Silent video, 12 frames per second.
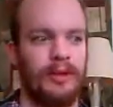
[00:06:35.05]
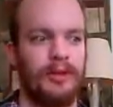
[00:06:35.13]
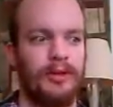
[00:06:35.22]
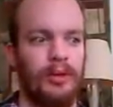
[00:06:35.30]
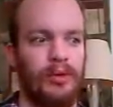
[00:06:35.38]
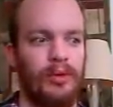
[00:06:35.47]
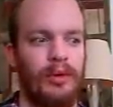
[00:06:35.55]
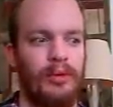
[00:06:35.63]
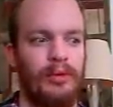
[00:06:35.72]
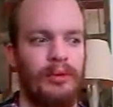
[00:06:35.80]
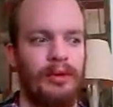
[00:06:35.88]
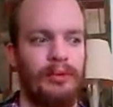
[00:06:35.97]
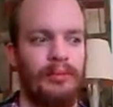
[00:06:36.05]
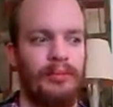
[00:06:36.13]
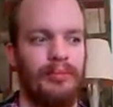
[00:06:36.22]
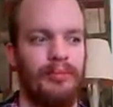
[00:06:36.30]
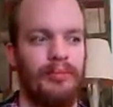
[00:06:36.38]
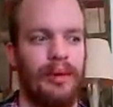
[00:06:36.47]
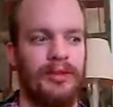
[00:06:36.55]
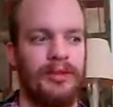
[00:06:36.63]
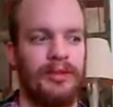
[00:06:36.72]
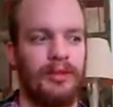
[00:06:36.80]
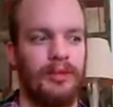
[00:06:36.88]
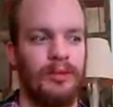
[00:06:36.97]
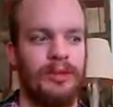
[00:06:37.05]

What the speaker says: so learning punching